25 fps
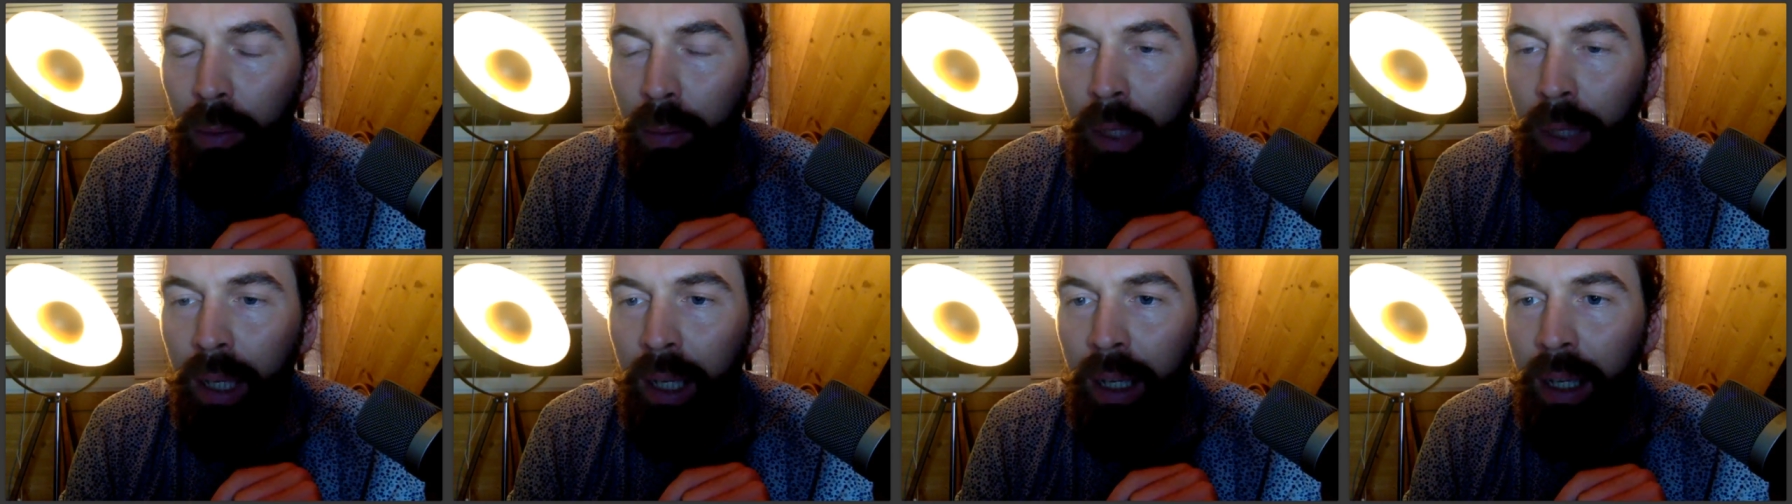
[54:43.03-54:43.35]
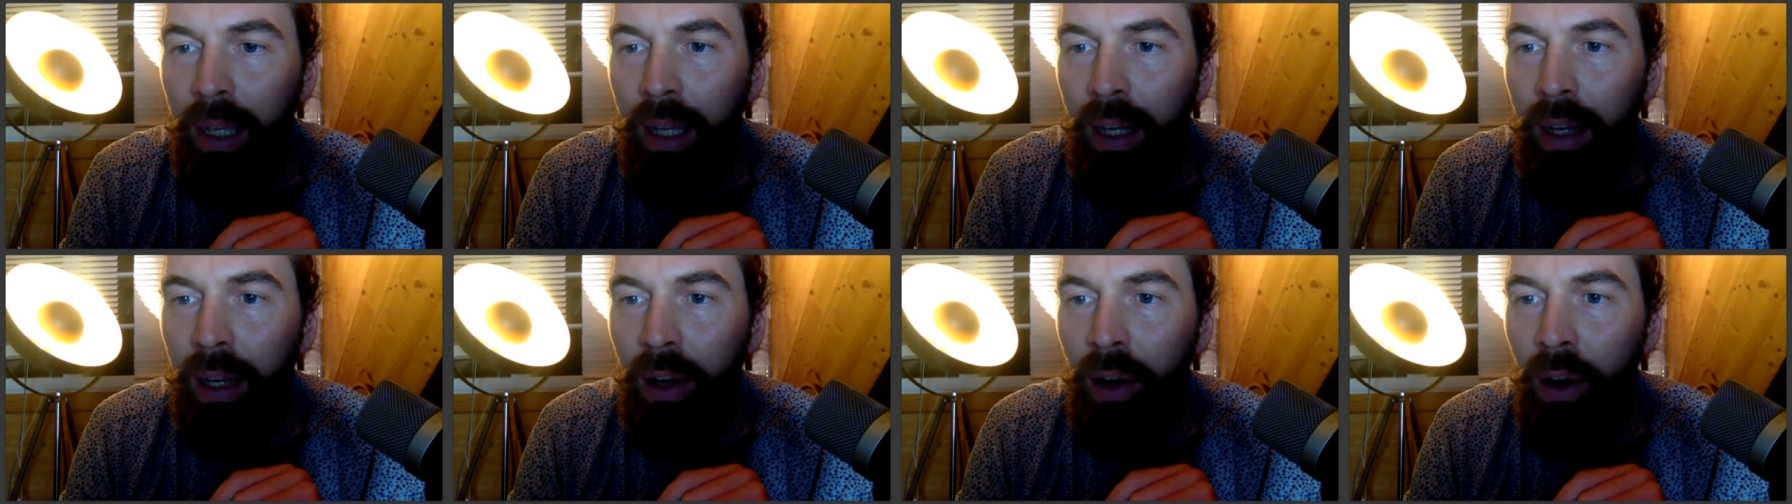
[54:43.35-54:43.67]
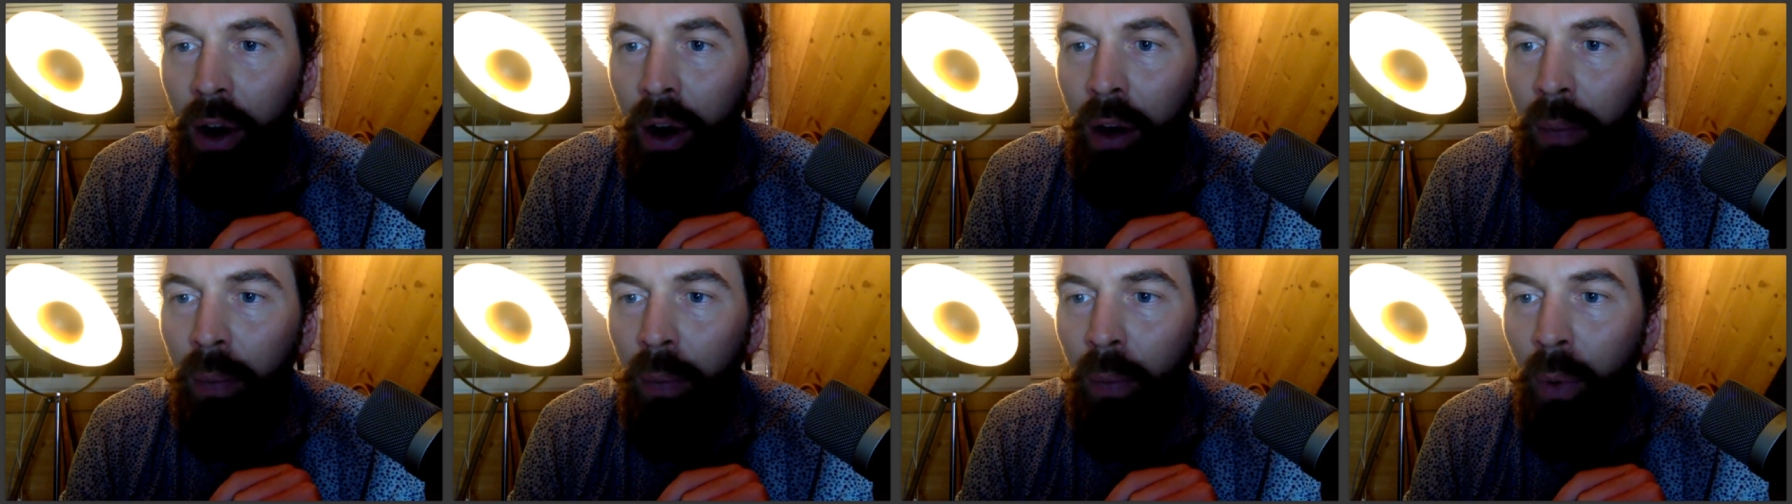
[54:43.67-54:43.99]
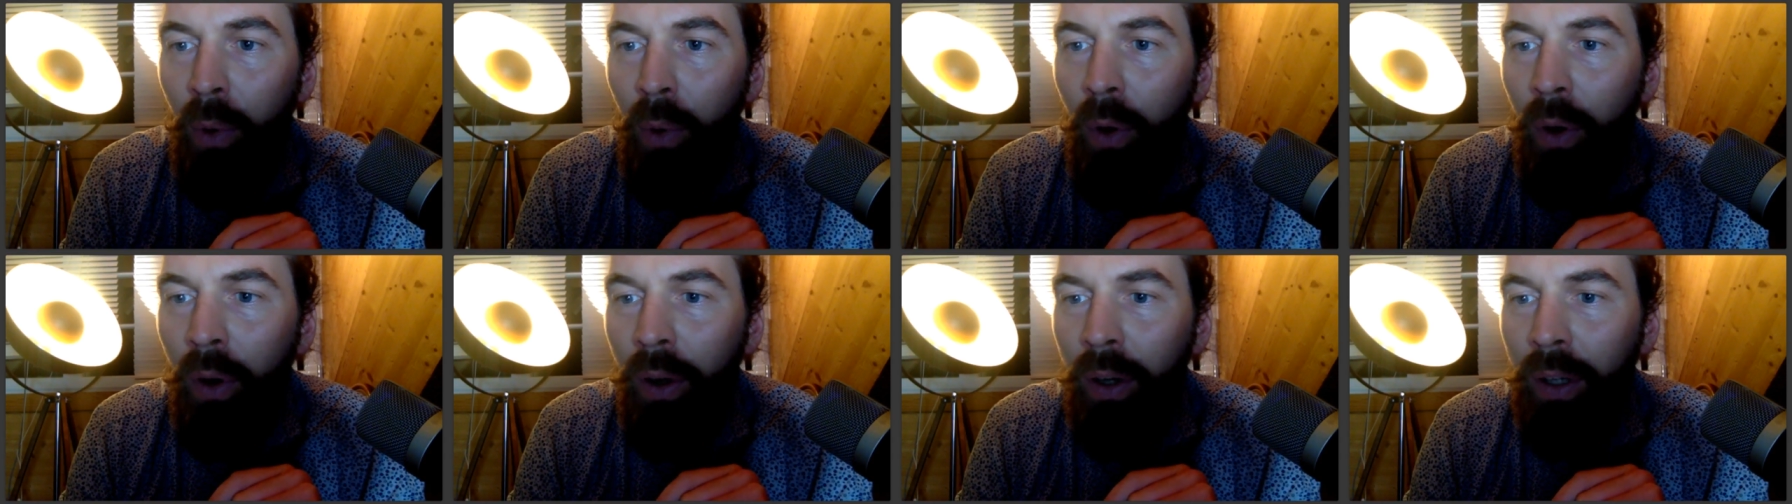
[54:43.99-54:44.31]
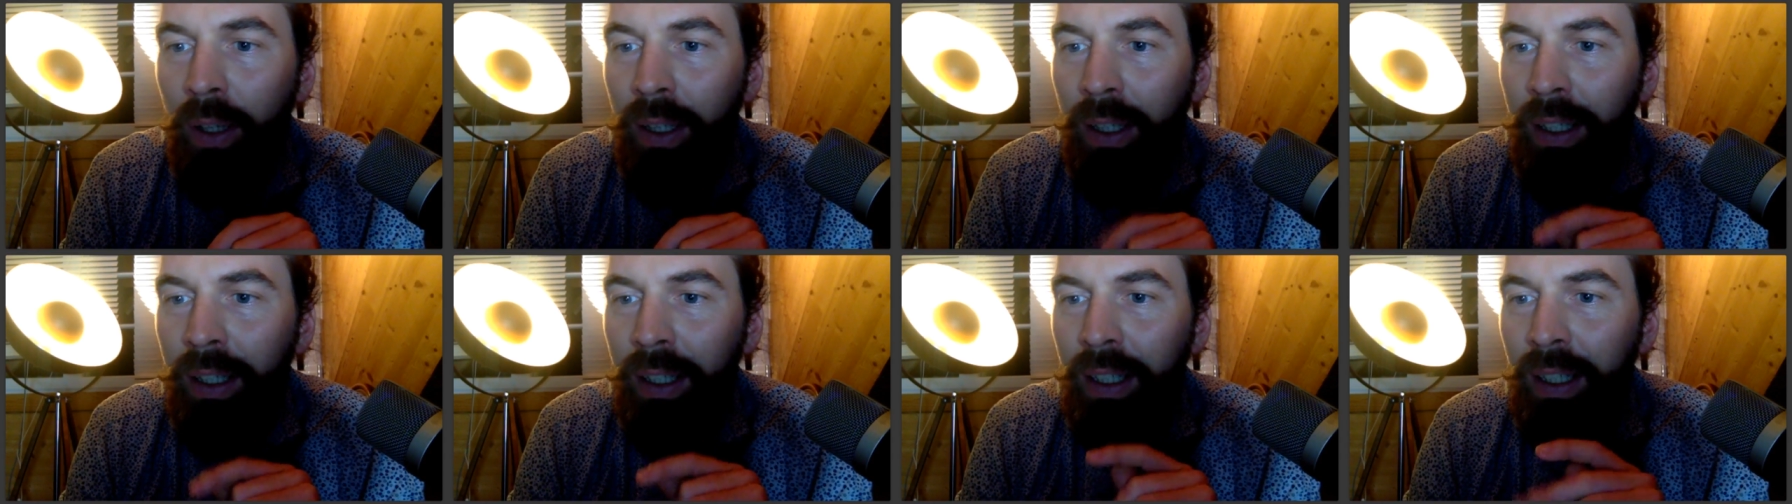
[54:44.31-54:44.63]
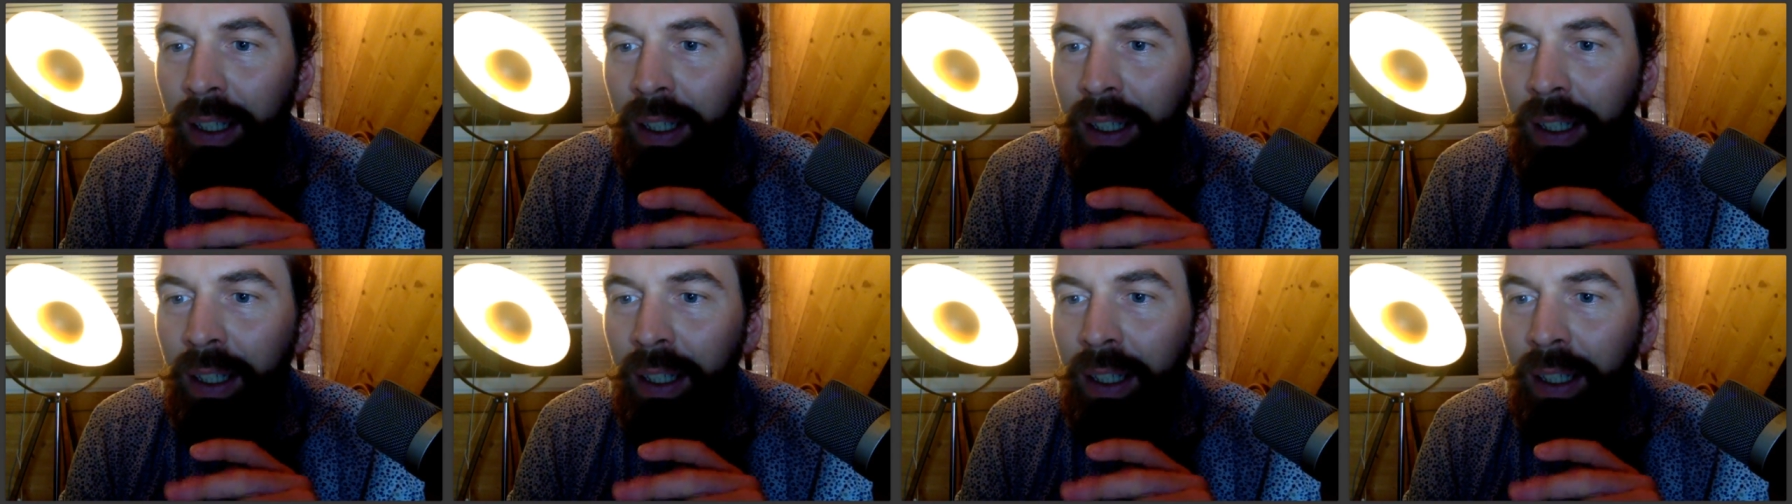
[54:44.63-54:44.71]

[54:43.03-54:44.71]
with me, learn more